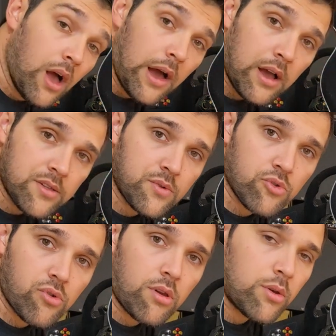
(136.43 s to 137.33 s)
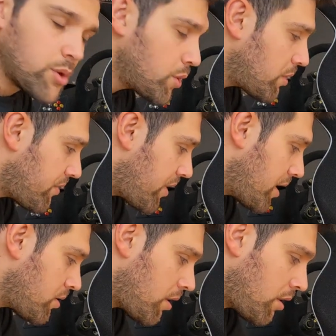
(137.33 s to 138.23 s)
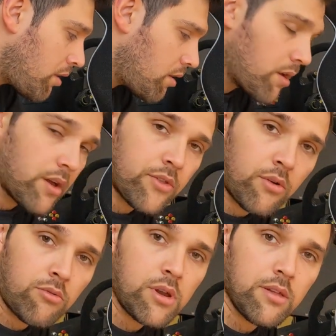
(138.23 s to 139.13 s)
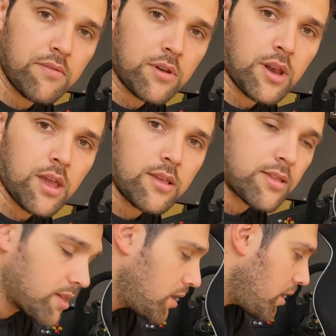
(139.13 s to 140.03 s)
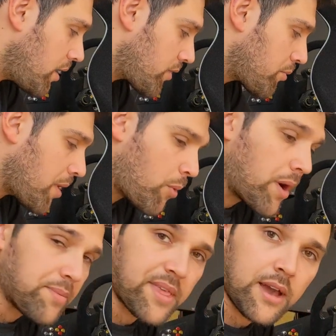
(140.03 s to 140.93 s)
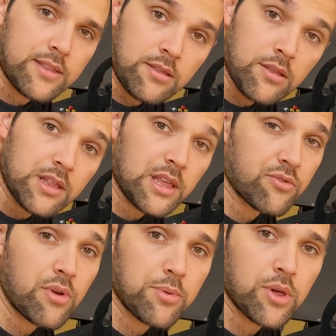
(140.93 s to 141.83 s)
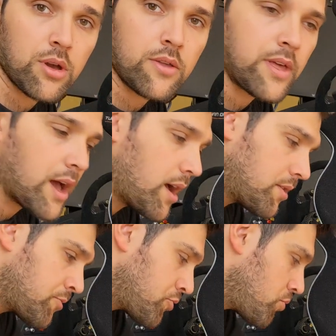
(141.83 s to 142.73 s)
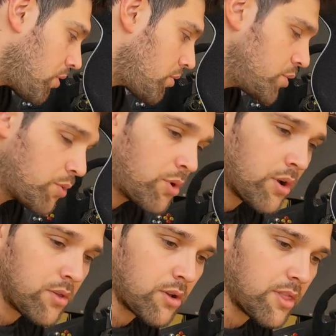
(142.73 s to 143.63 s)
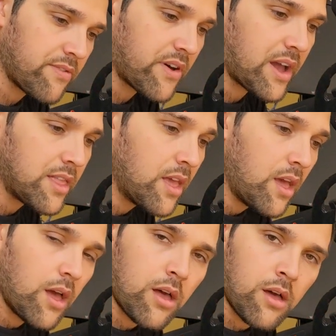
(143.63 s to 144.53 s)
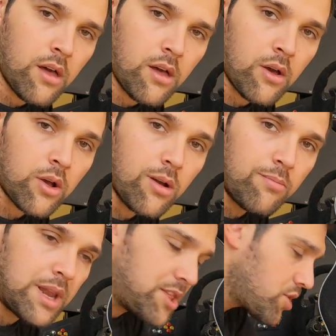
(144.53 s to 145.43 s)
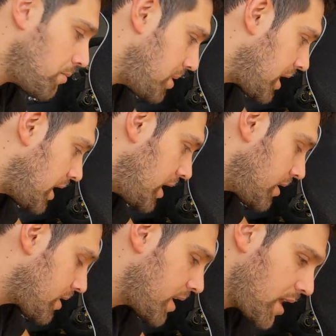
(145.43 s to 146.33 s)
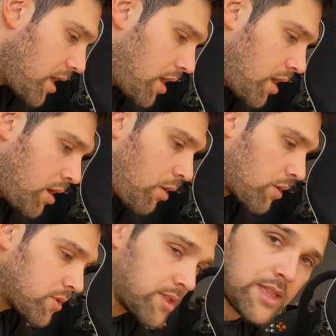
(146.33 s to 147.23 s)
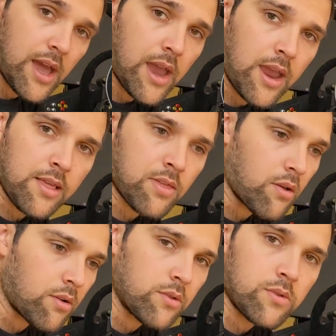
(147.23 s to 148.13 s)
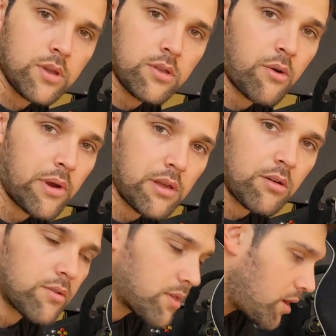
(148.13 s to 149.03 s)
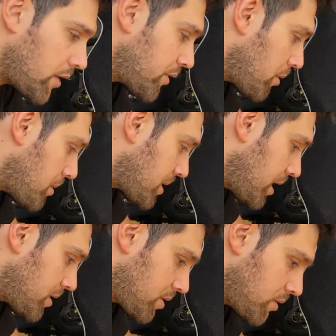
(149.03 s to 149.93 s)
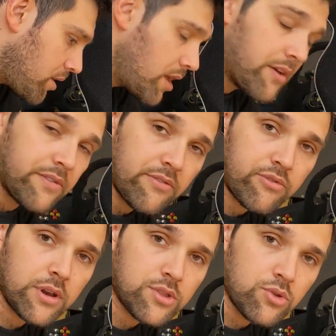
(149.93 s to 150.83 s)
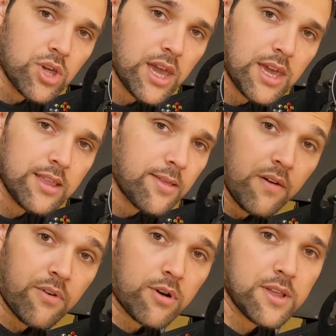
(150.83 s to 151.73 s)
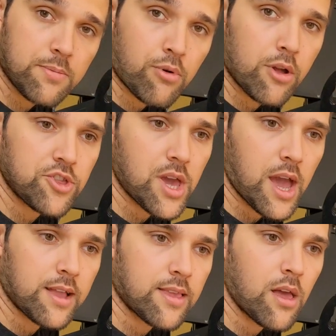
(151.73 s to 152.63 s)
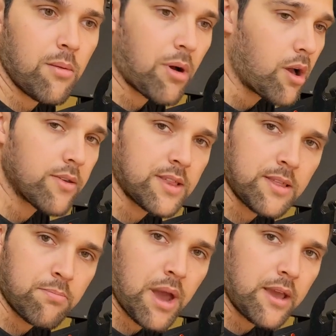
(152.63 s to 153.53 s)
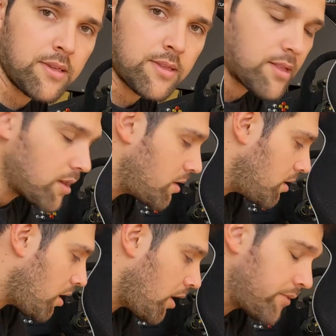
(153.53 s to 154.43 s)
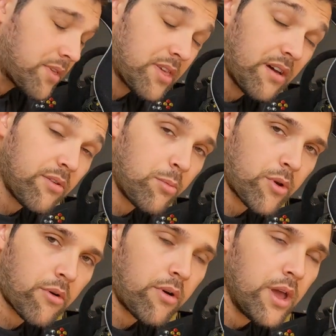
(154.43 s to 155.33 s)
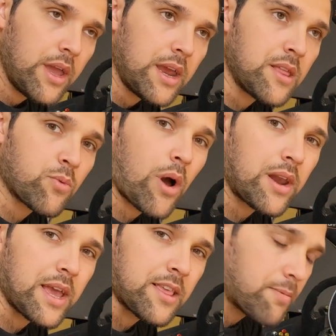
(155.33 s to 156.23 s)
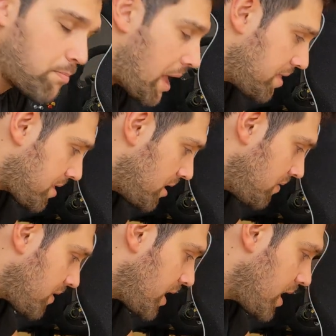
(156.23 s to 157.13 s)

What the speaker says: As usual, you will find all the relevant links to my website in the description. As usual, you're gonna find a complete shopping list, all the details, all the tutorials on the website, so feel free to check it. For this project, because it is based on the servo motor, it's quite expensive.